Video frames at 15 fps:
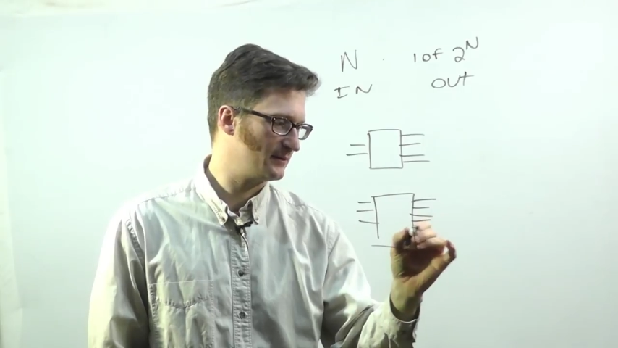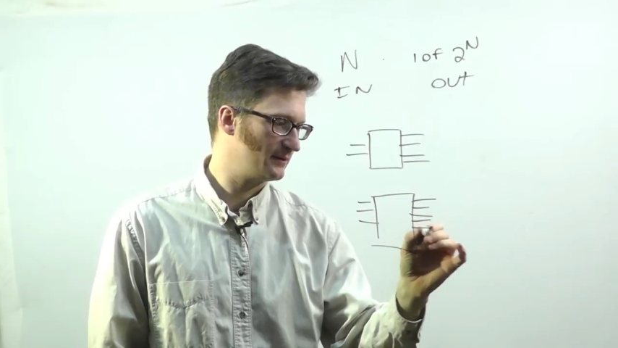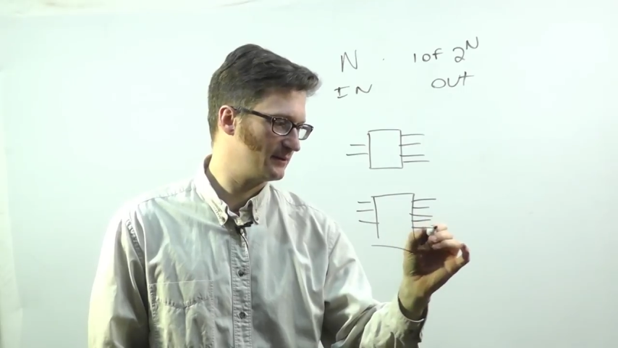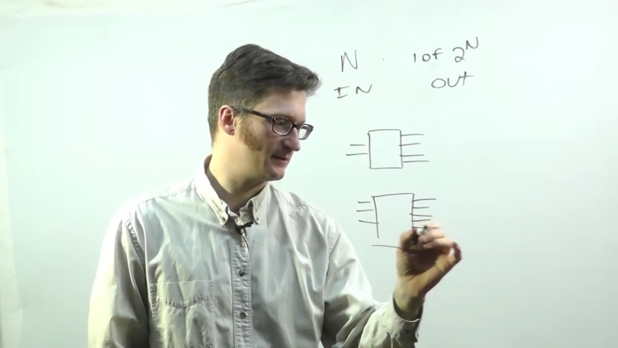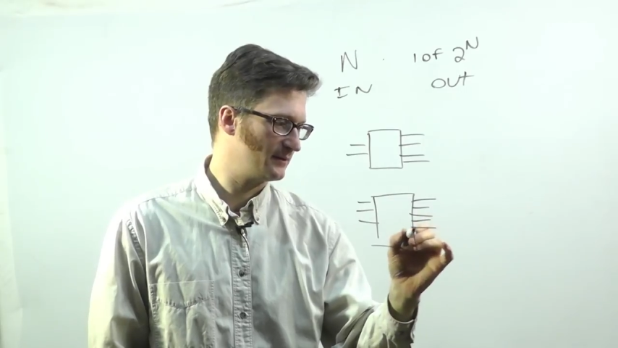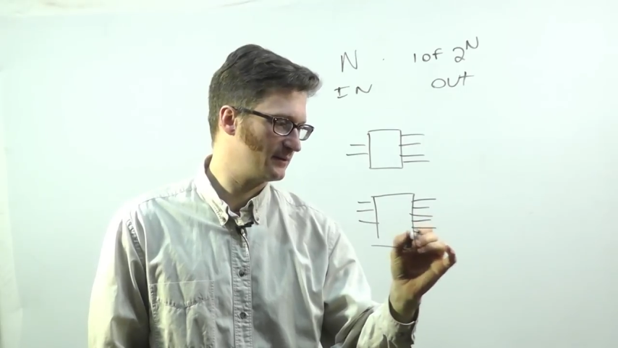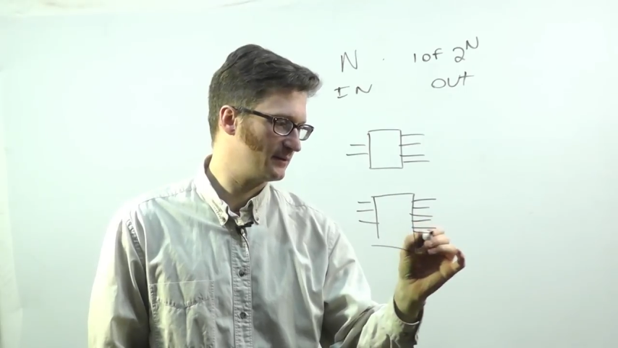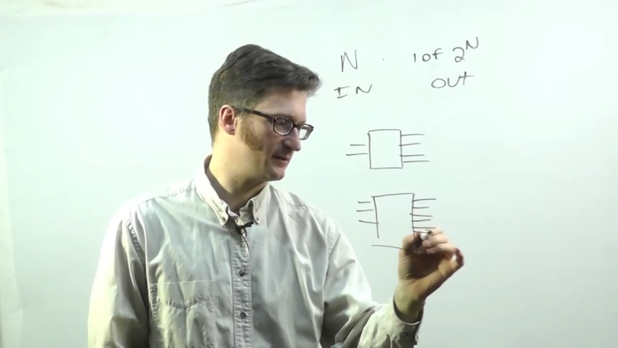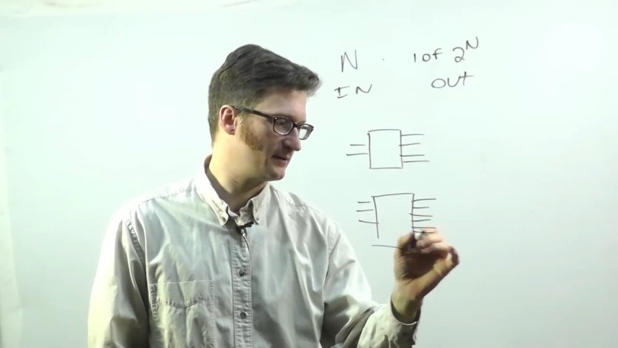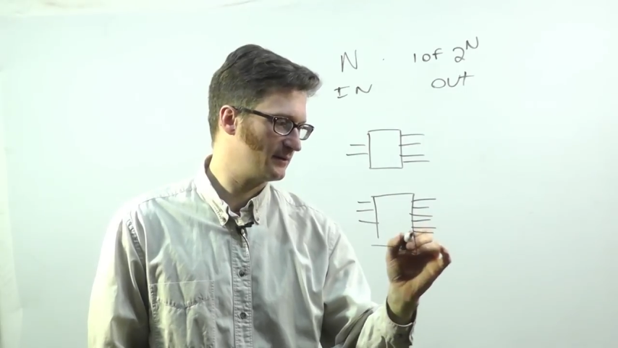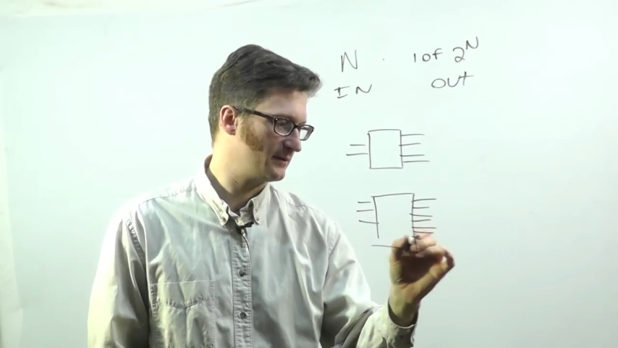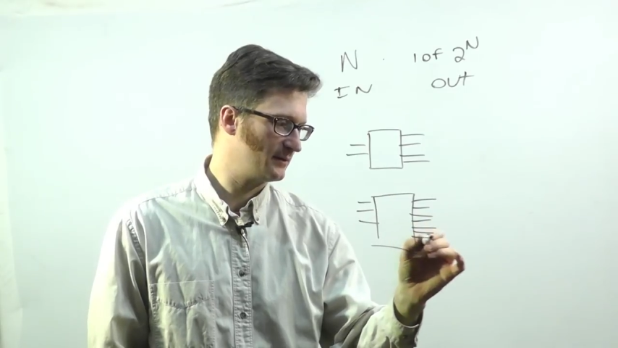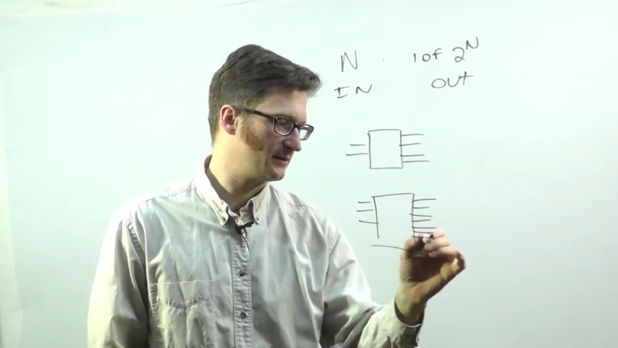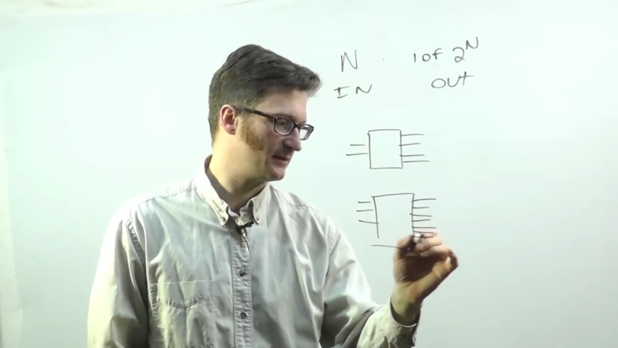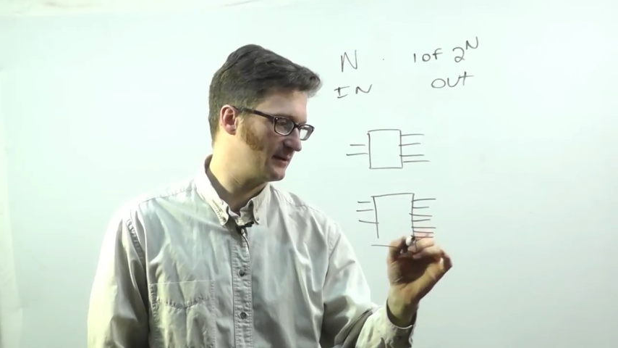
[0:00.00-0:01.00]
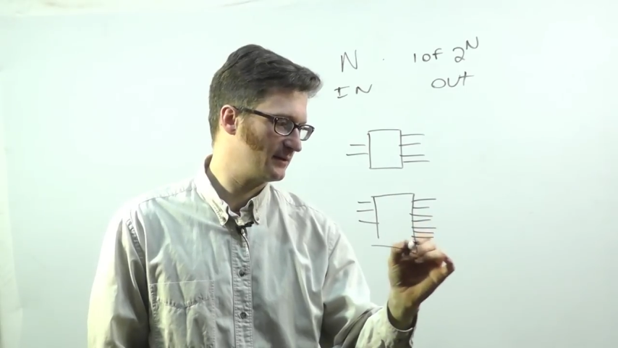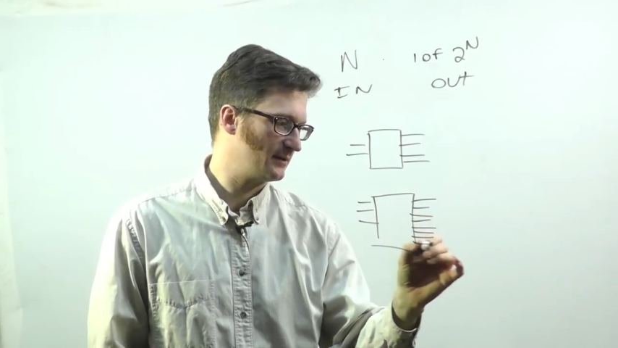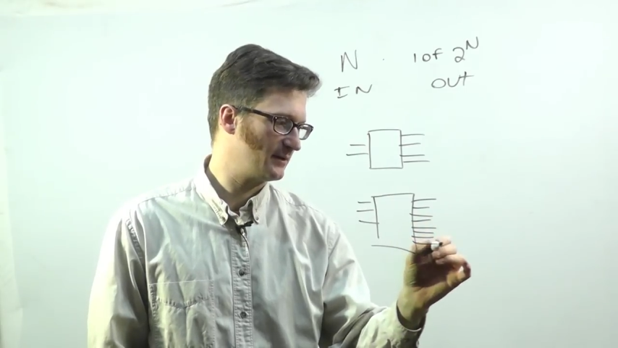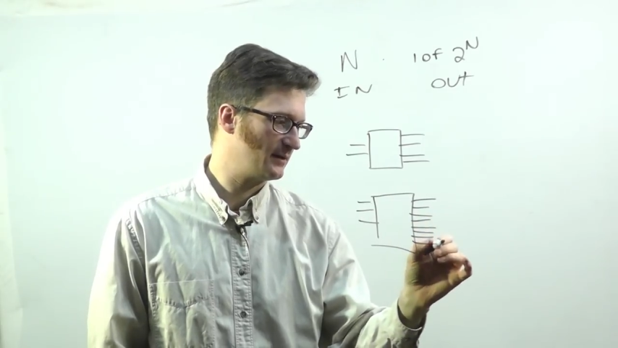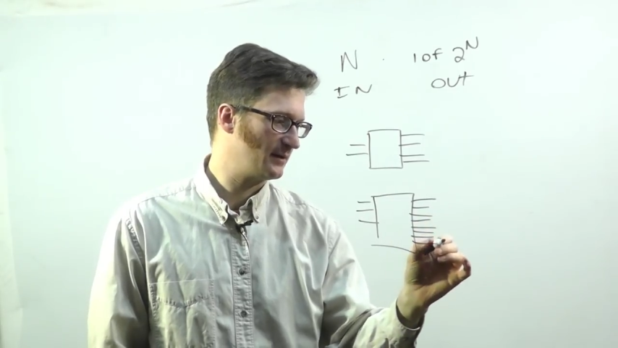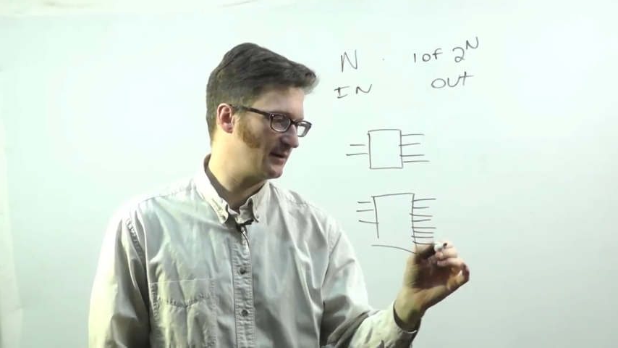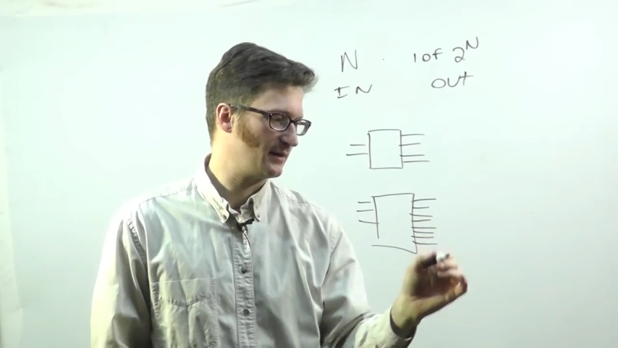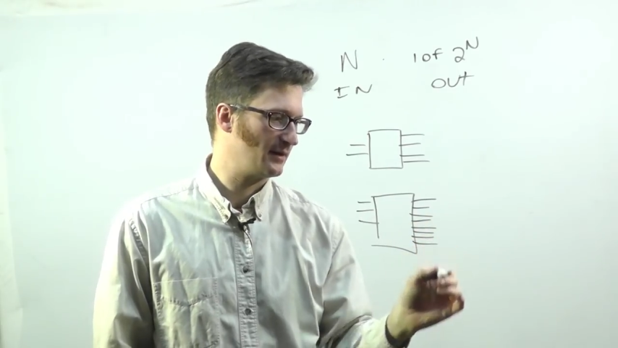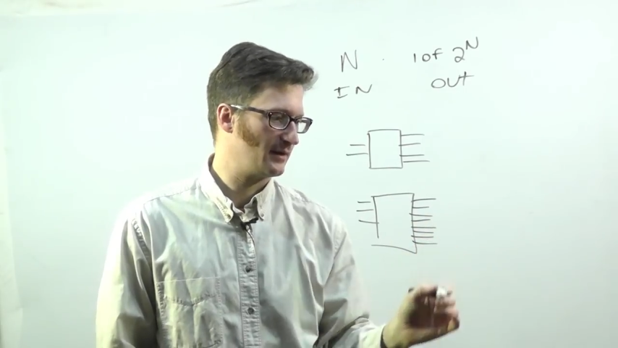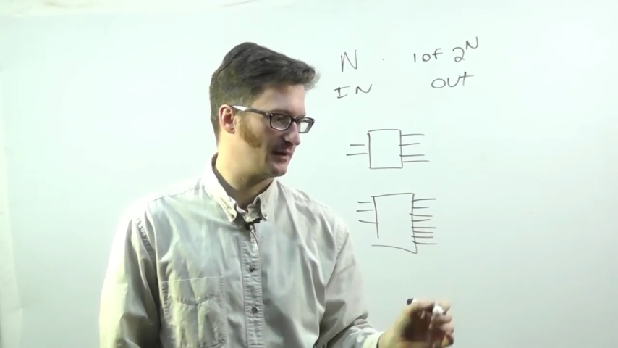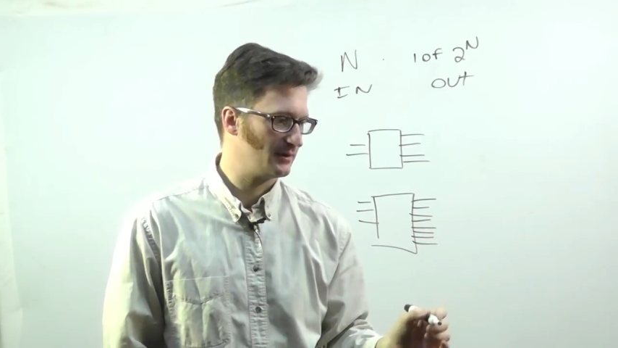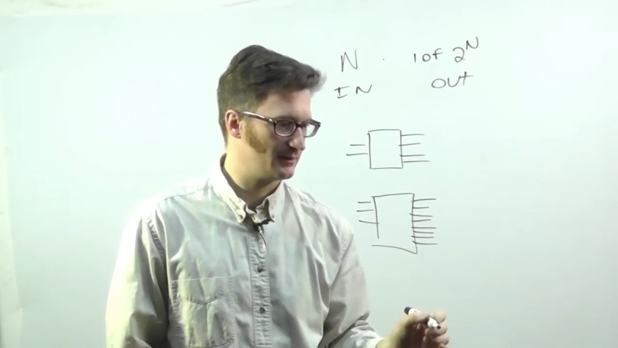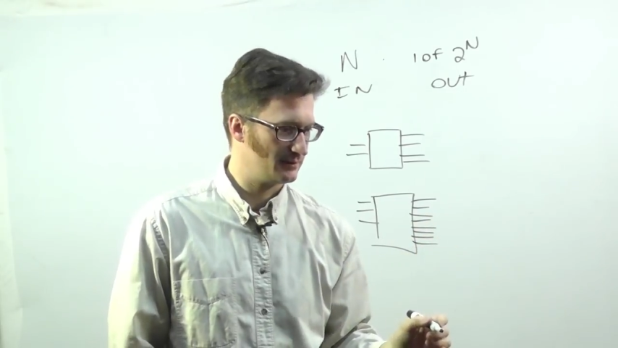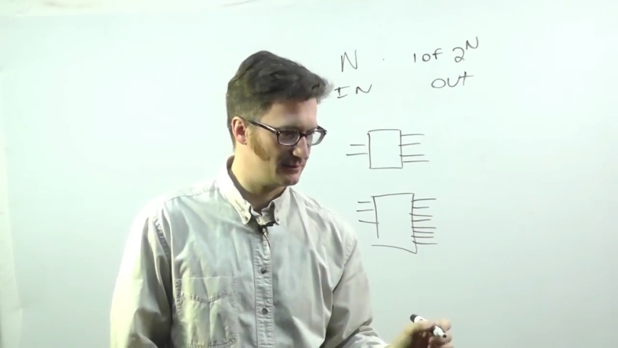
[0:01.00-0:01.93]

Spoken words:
Nothing is said.